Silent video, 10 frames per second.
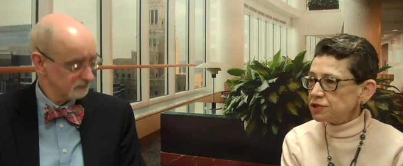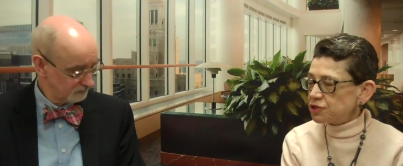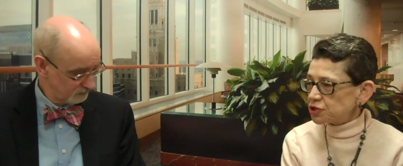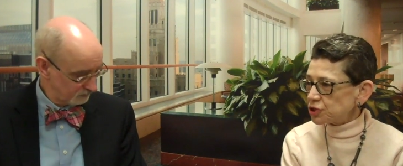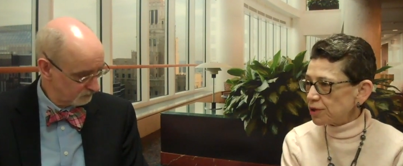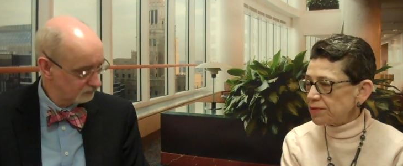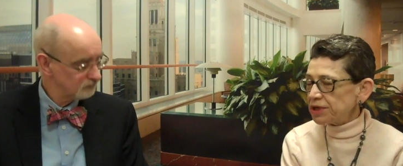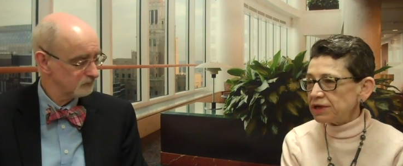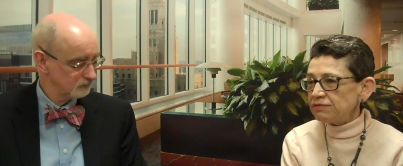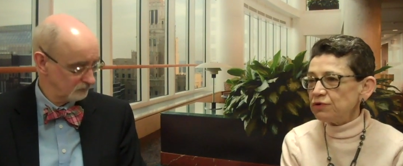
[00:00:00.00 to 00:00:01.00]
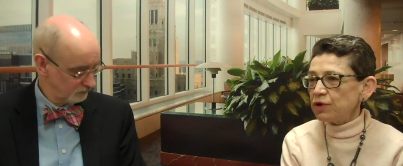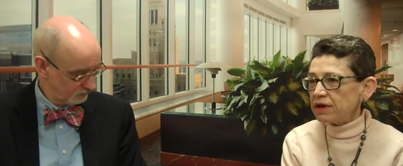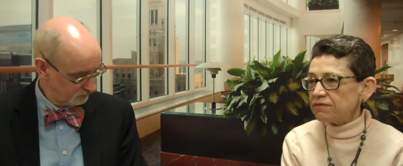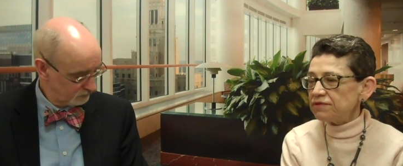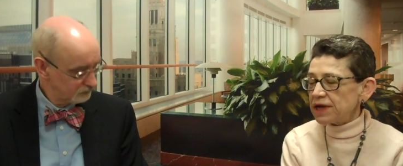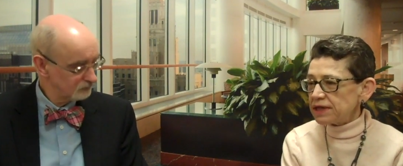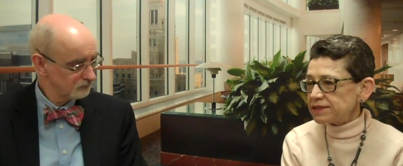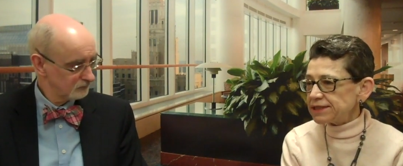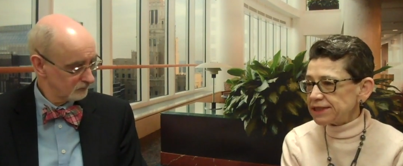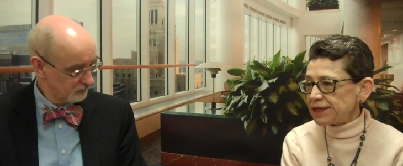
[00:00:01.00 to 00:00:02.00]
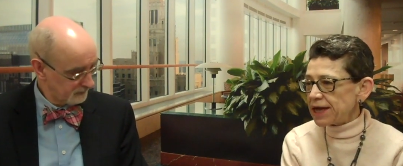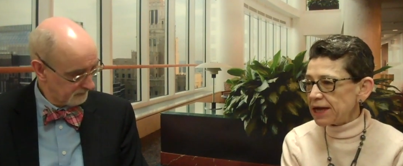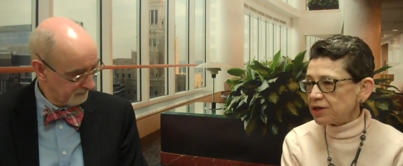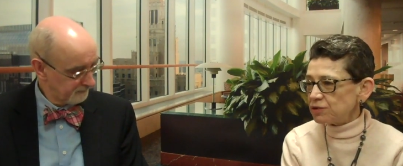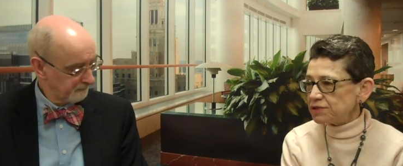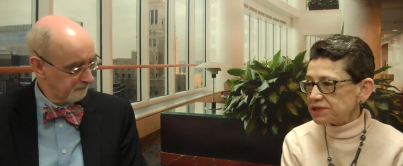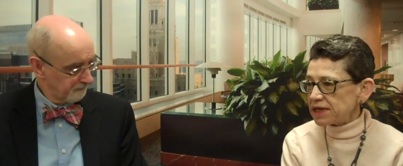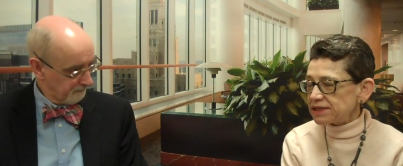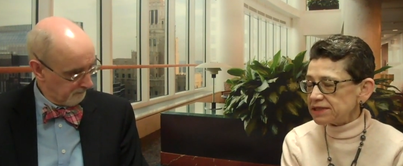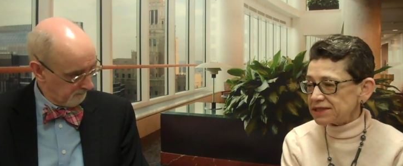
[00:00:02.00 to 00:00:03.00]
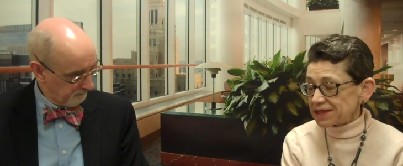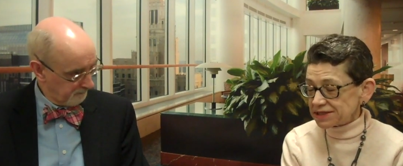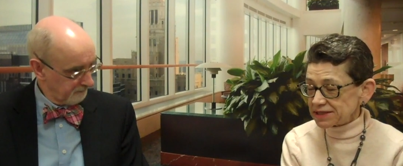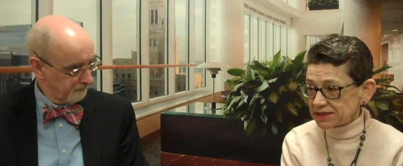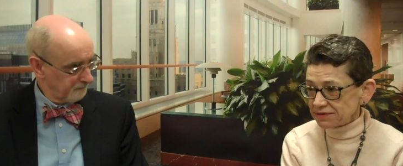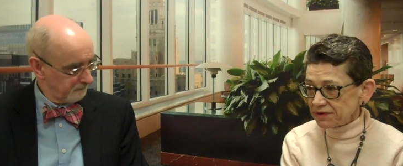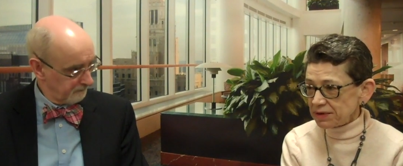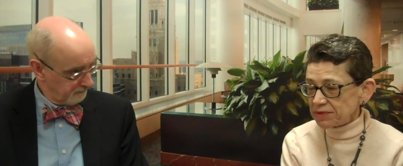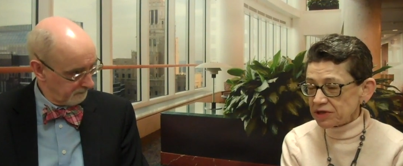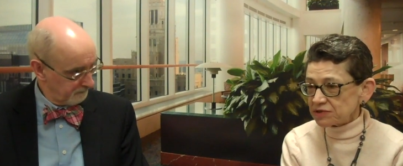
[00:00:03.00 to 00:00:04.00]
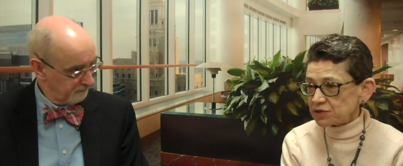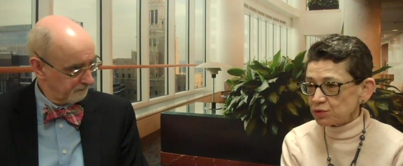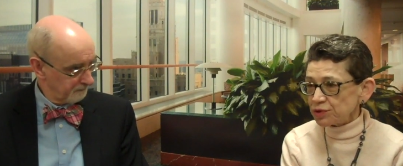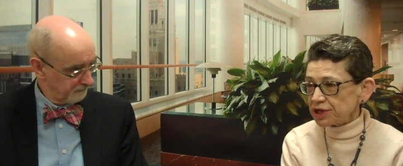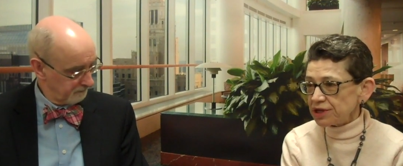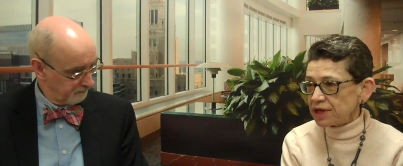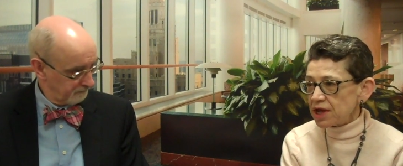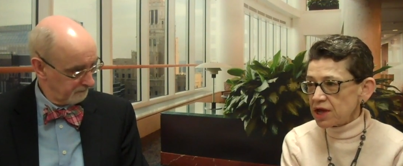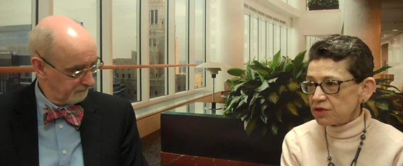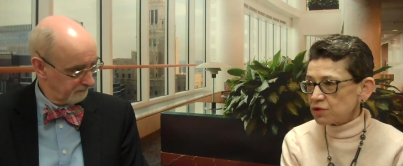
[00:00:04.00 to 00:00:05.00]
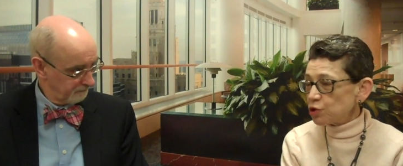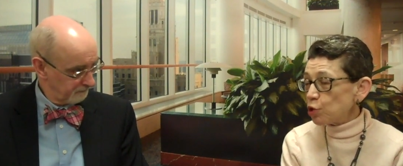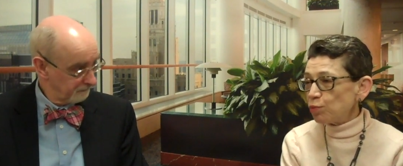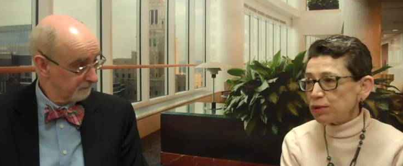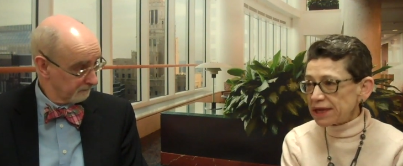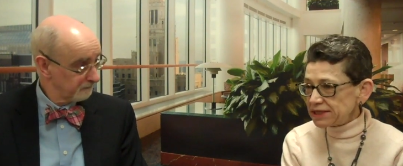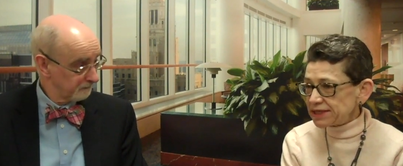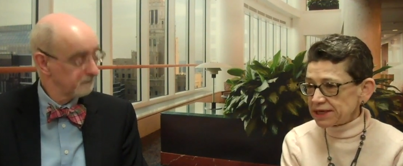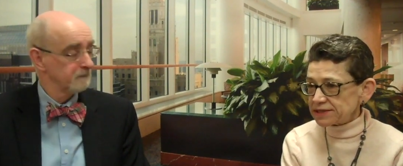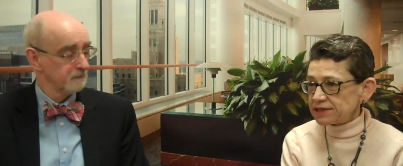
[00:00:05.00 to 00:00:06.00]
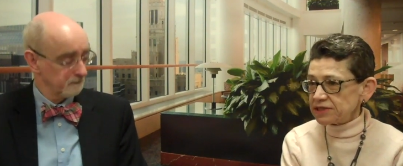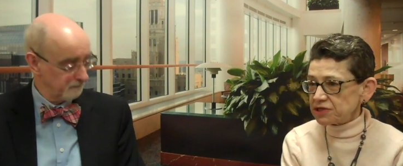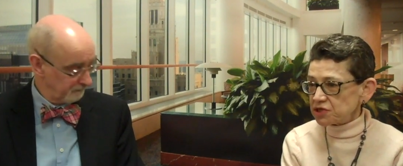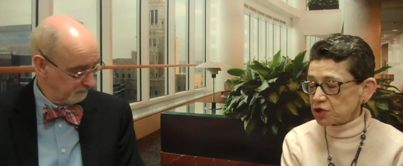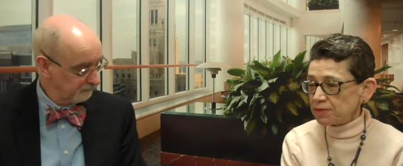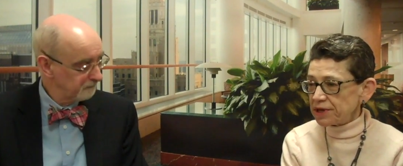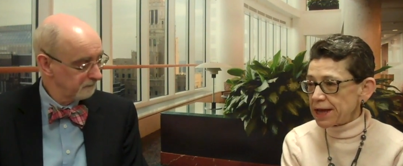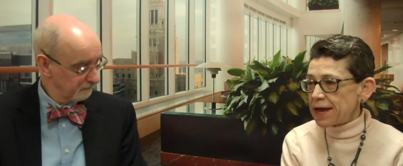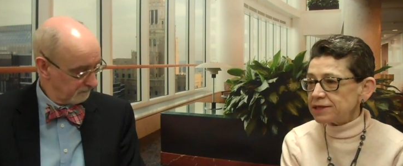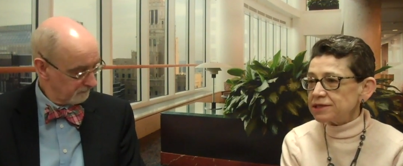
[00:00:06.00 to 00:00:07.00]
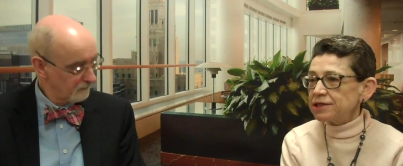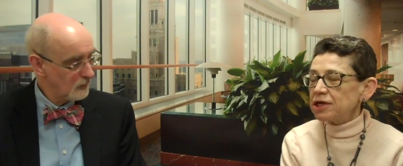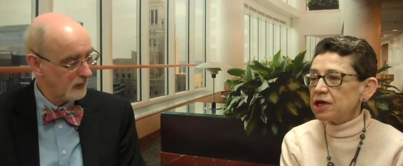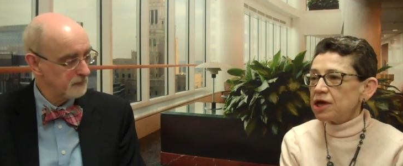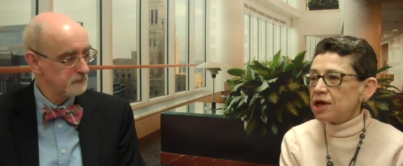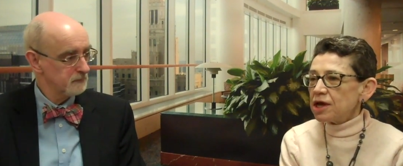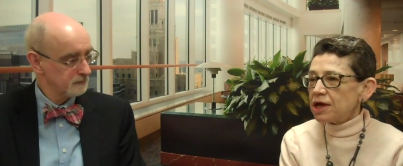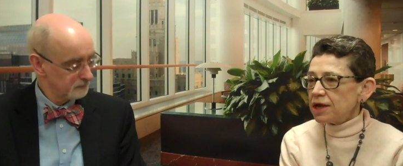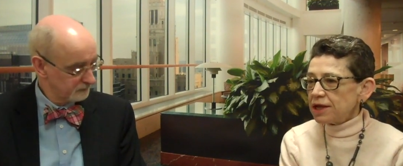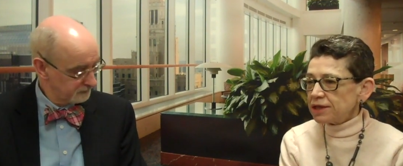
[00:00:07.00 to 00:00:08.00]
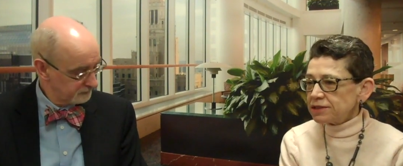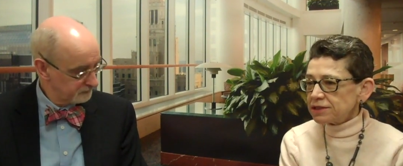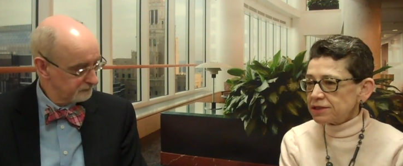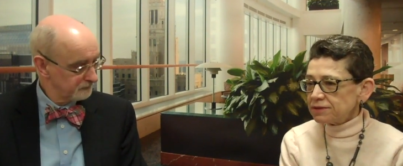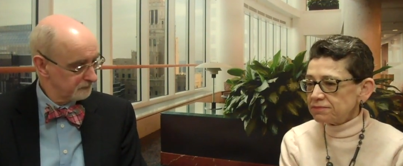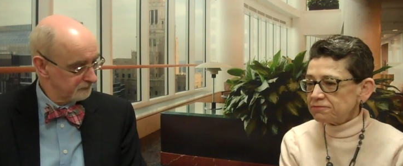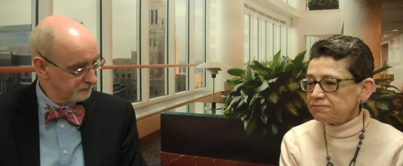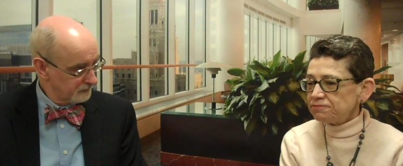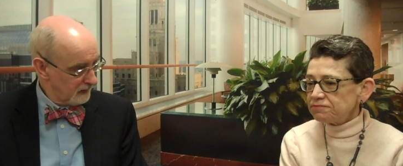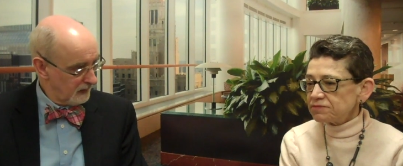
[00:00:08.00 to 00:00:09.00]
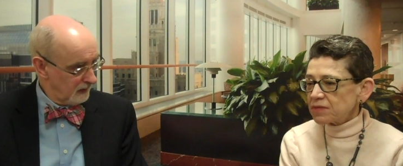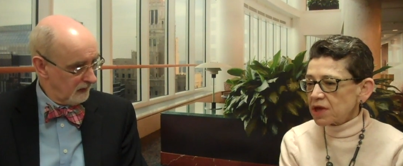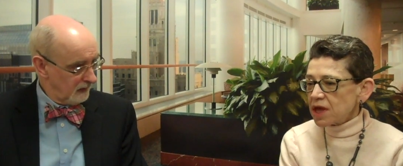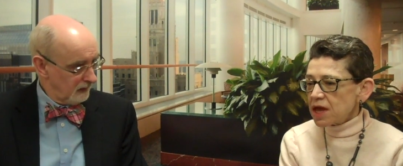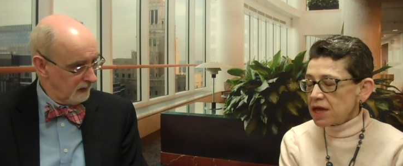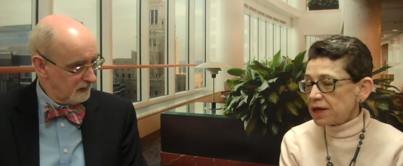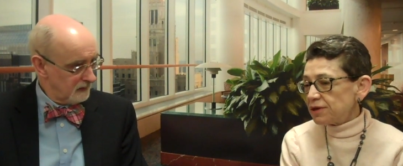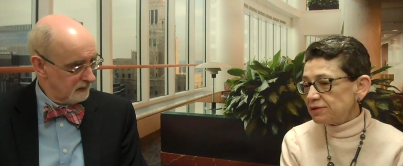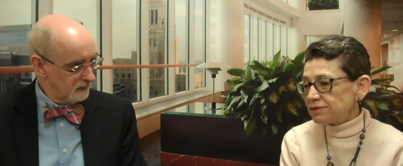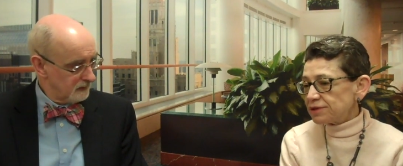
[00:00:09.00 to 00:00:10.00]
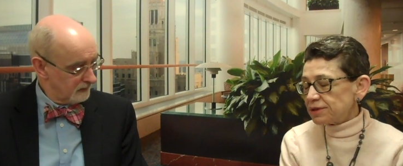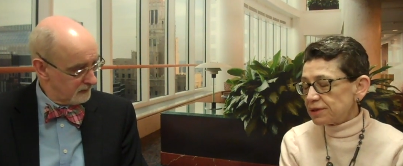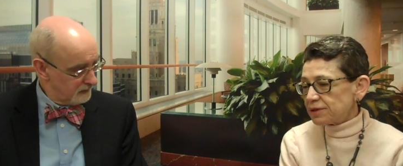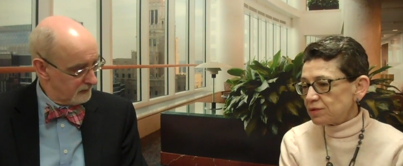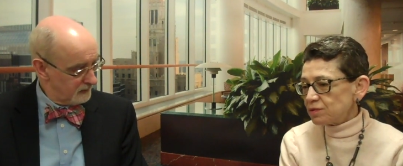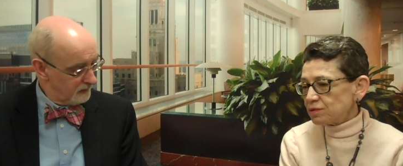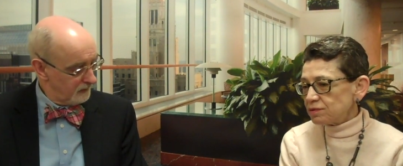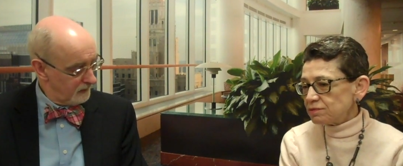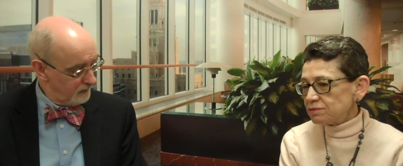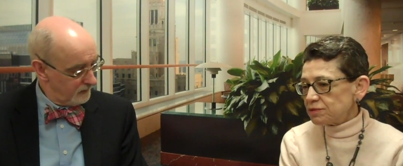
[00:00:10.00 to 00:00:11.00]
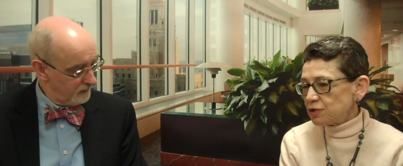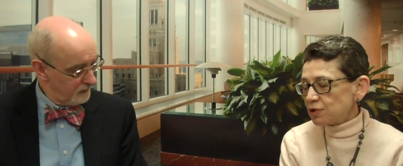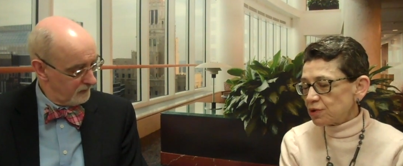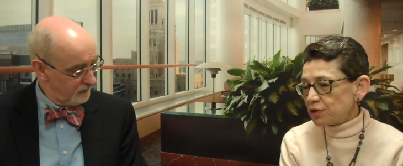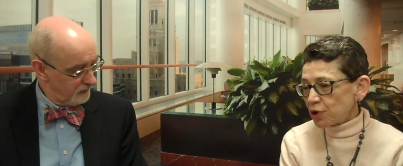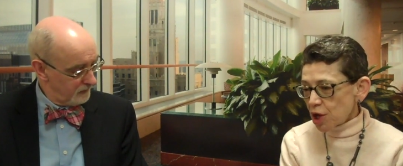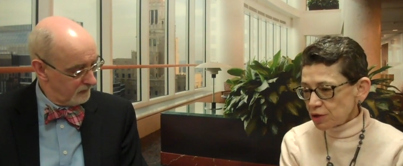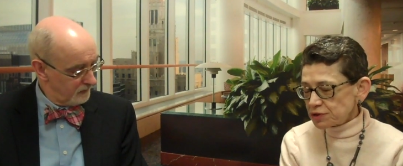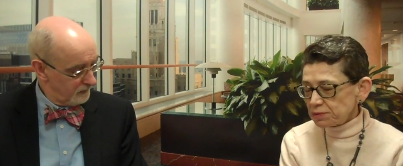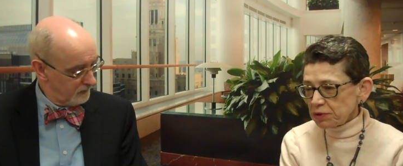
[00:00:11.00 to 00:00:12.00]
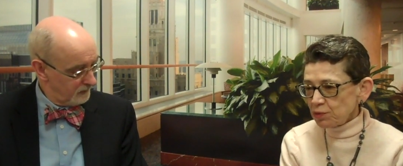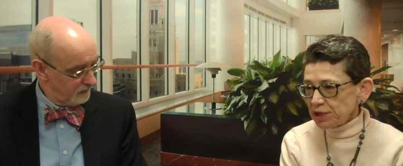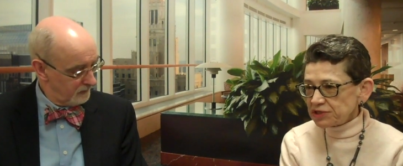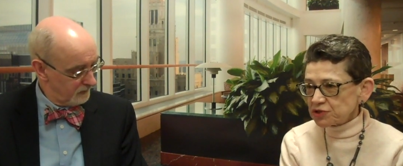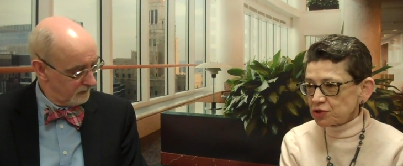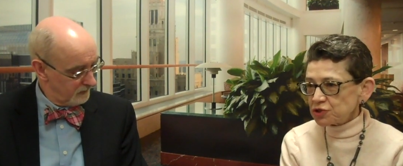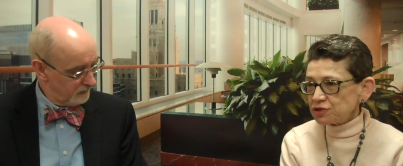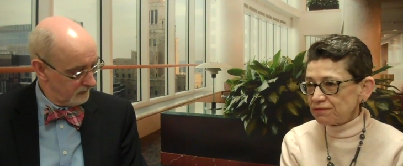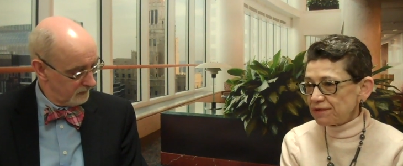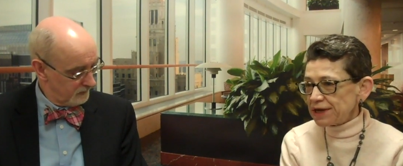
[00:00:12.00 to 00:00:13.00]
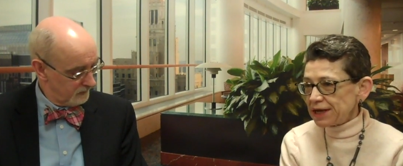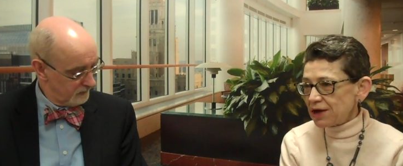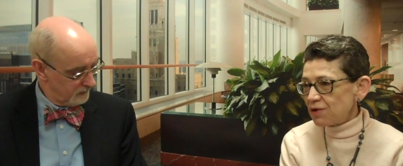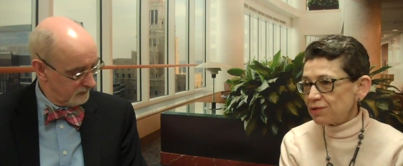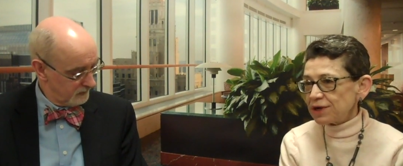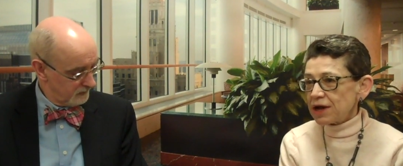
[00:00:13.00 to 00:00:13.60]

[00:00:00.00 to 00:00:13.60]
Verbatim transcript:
Speaker 1: to mm-hmm, determine mm -hmm. if mm-hmm. you have non-celiac gluten sensitivity mm-hmm. because mm -hmm. there really there are no blood tests to determine that. Okay. And um, and uh, there, there'll also be research to find out